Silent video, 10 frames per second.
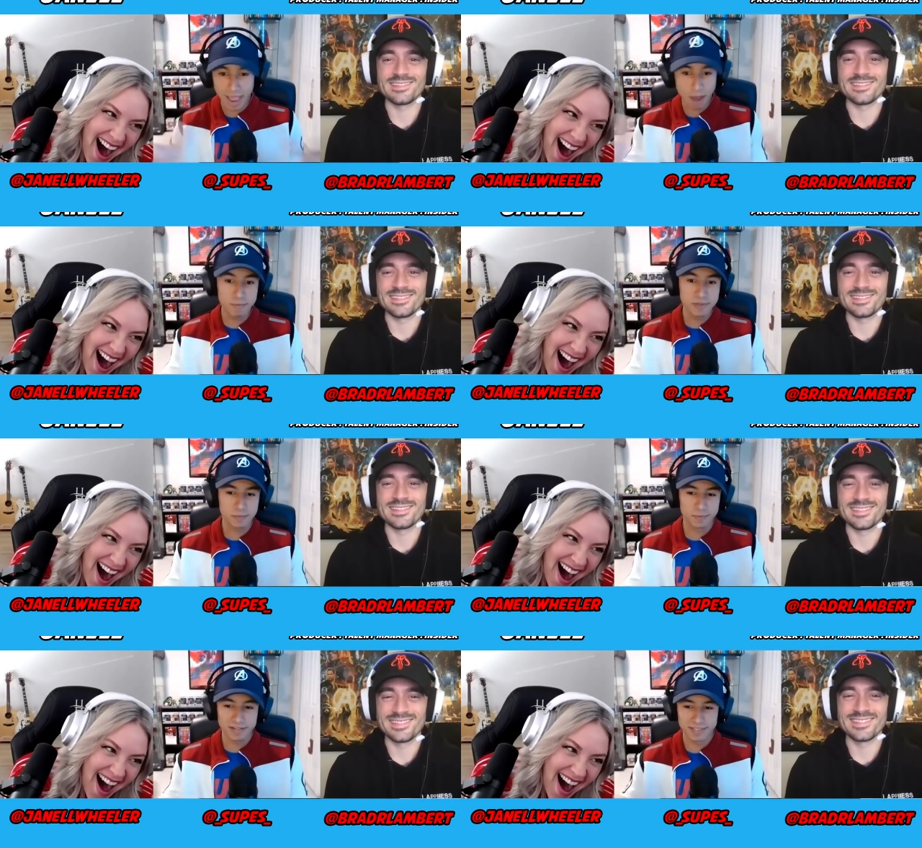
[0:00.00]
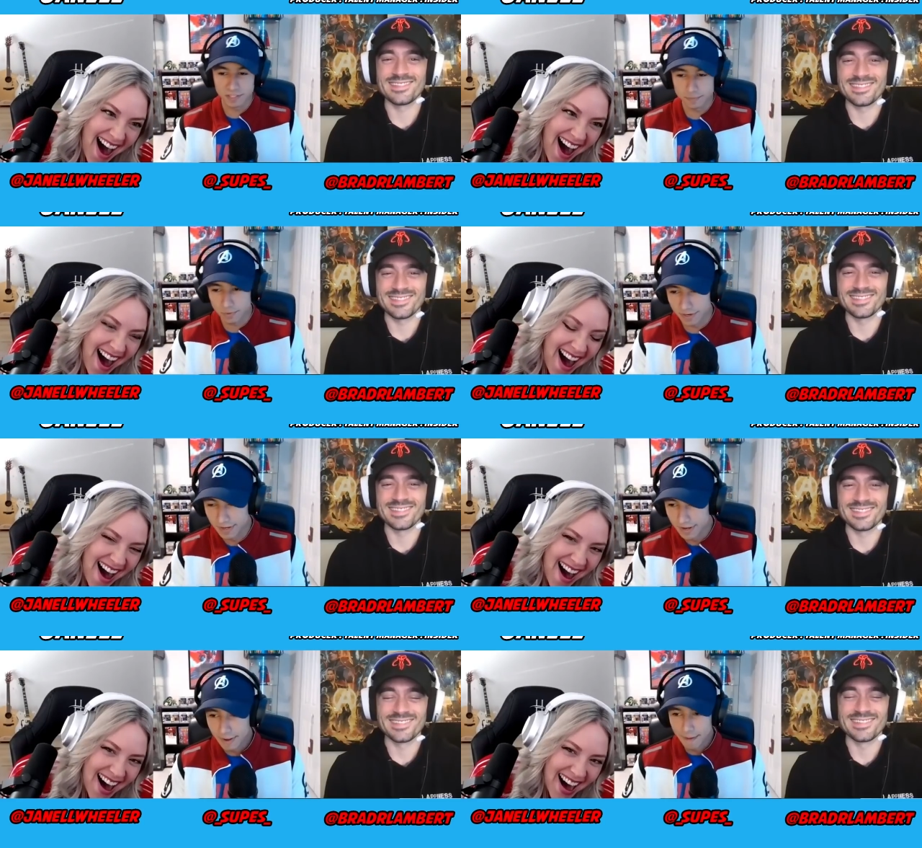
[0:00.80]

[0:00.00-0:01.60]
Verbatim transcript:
Speaker 1: I wouldn't be surprised at this point,